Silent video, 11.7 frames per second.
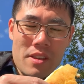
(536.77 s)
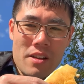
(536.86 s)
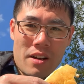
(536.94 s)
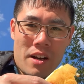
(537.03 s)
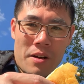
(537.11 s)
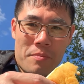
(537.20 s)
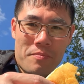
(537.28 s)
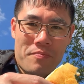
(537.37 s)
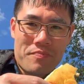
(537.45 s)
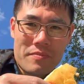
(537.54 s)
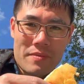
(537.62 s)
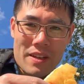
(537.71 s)
um,
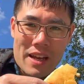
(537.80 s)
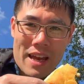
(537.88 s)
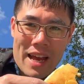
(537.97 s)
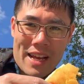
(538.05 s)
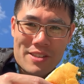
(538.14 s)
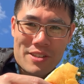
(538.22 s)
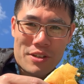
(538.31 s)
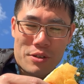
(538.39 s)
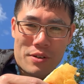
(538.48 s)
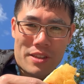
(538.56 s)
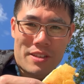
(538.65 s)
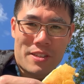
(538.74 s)
I had to
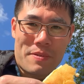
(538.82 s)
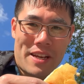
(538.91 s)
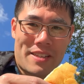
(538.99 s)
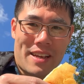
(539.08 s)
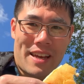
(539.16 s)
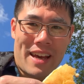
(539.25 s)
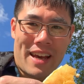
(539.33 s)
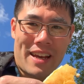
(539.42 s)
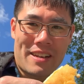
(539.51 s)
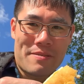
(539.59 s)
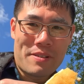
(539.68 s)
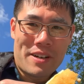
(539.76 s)
with the space I
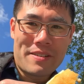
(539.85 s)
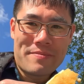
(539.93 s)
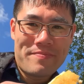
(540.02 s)
had. But